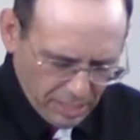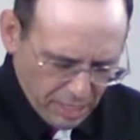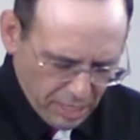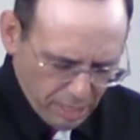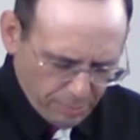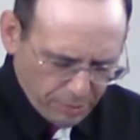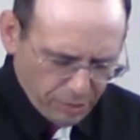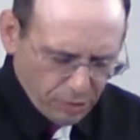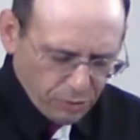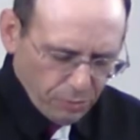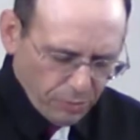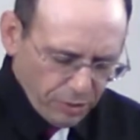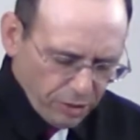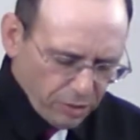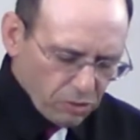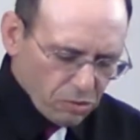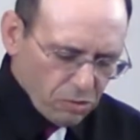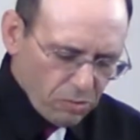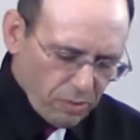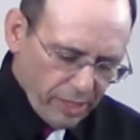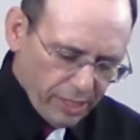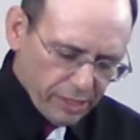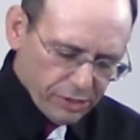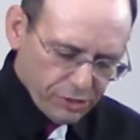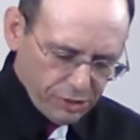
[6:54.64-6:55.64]
But the real
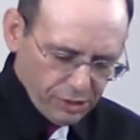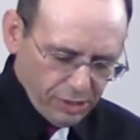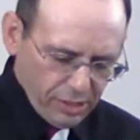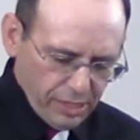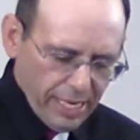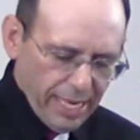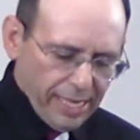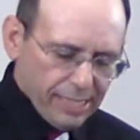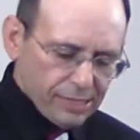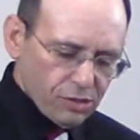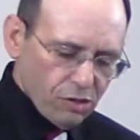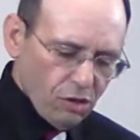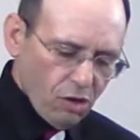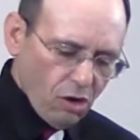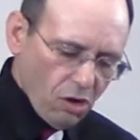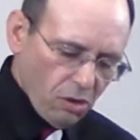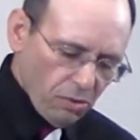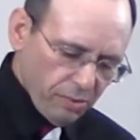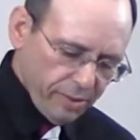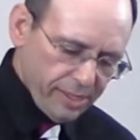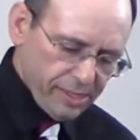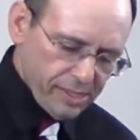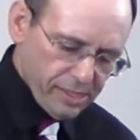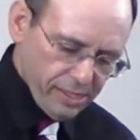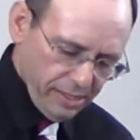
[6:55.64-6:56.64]
question, as it
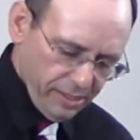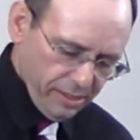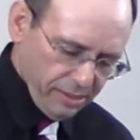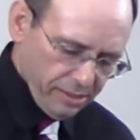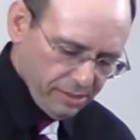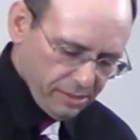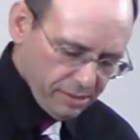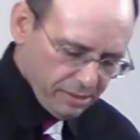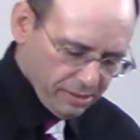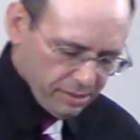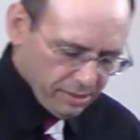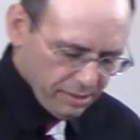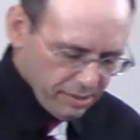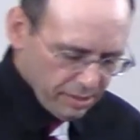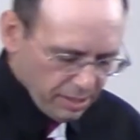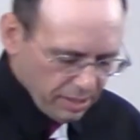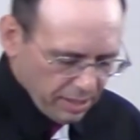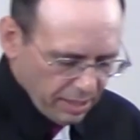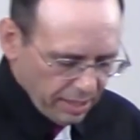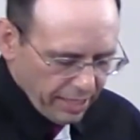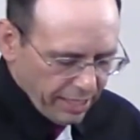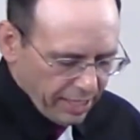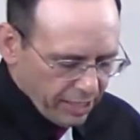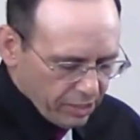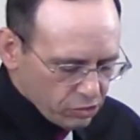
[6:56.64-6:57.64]
always is
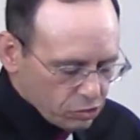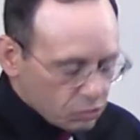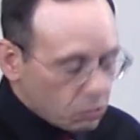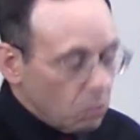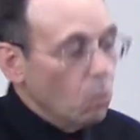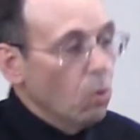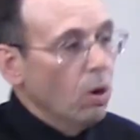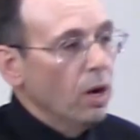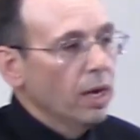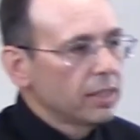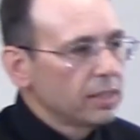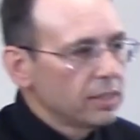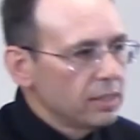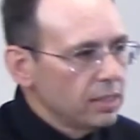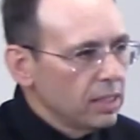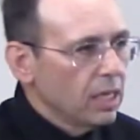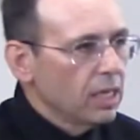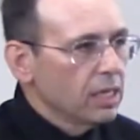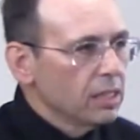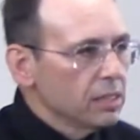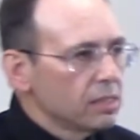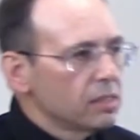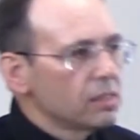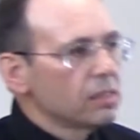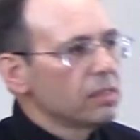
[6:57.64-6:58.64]
what
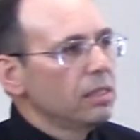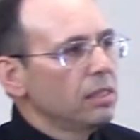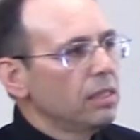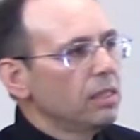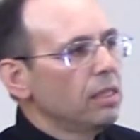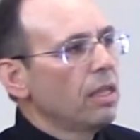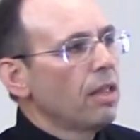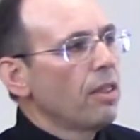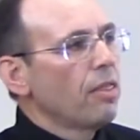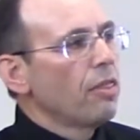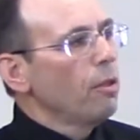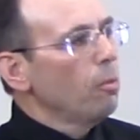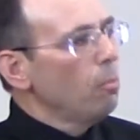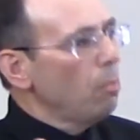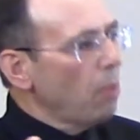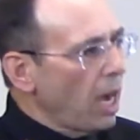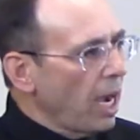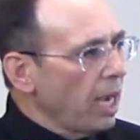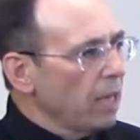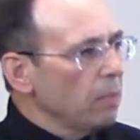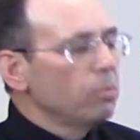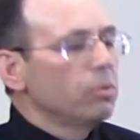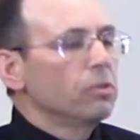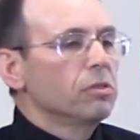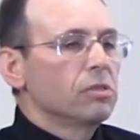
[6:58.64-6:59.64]
does the
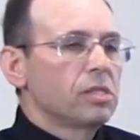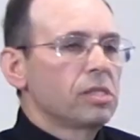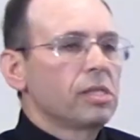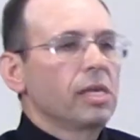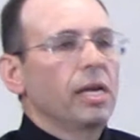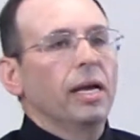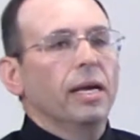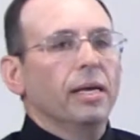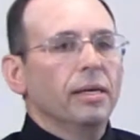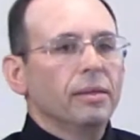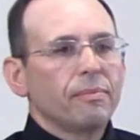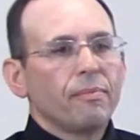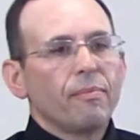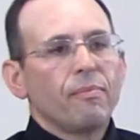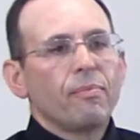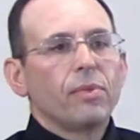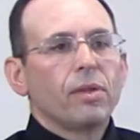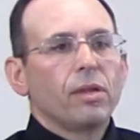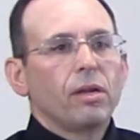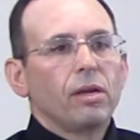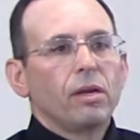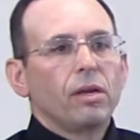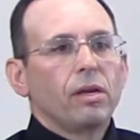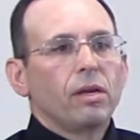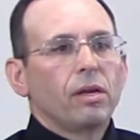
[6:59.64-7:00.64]
Bible say?
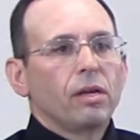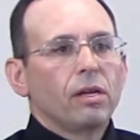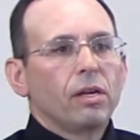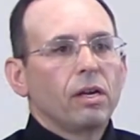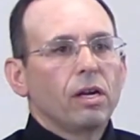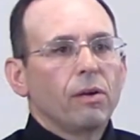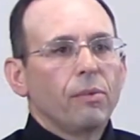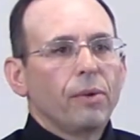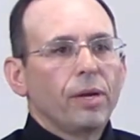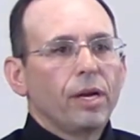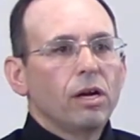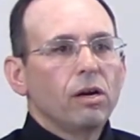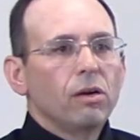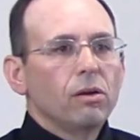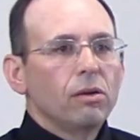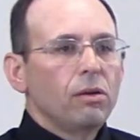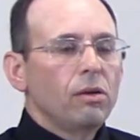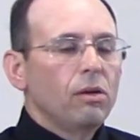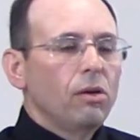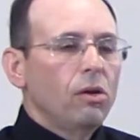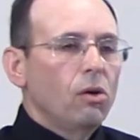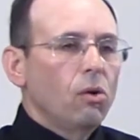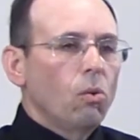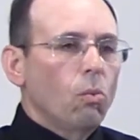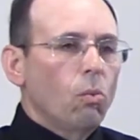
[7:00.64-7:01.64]
Now, we don't
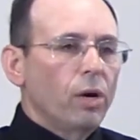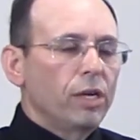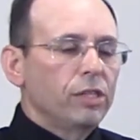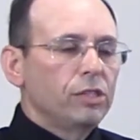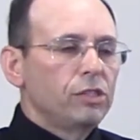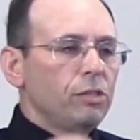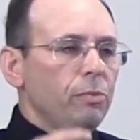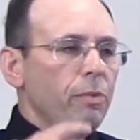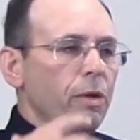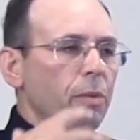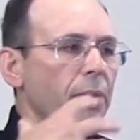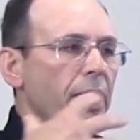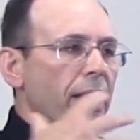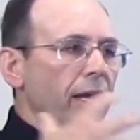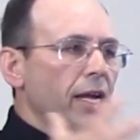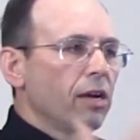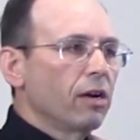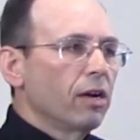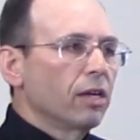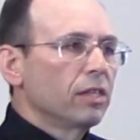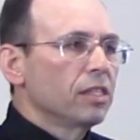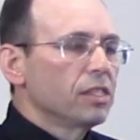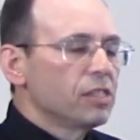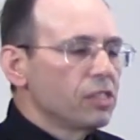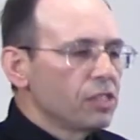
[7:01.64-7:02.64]
want to be making
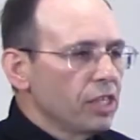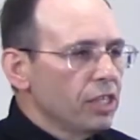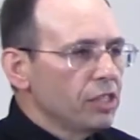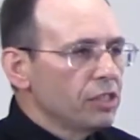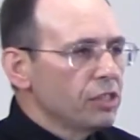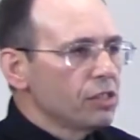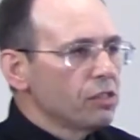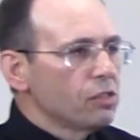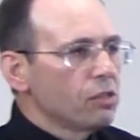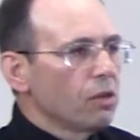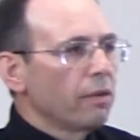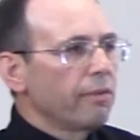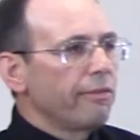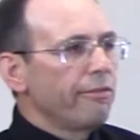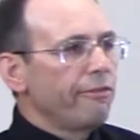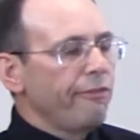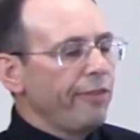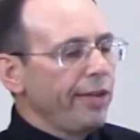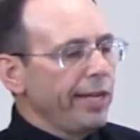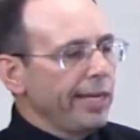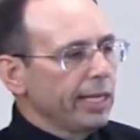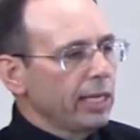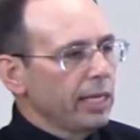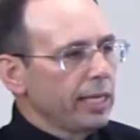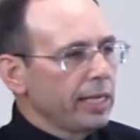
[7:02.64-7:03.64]
our decisions on
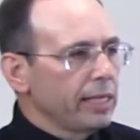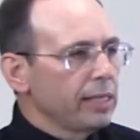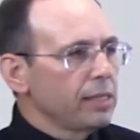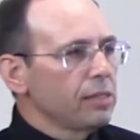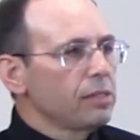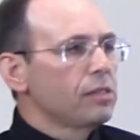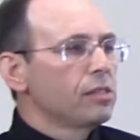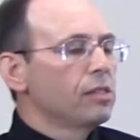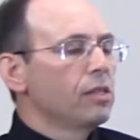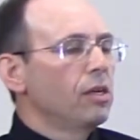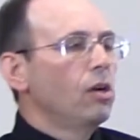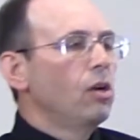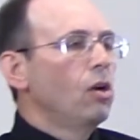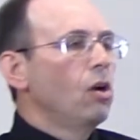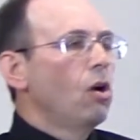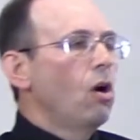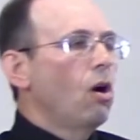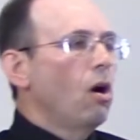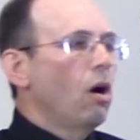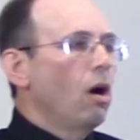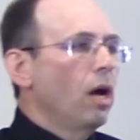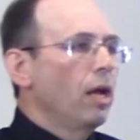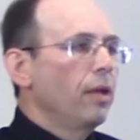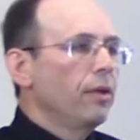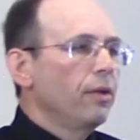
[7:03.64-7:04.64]
feelings,
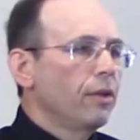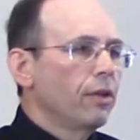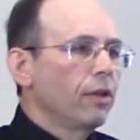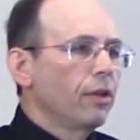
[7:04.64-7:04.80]
on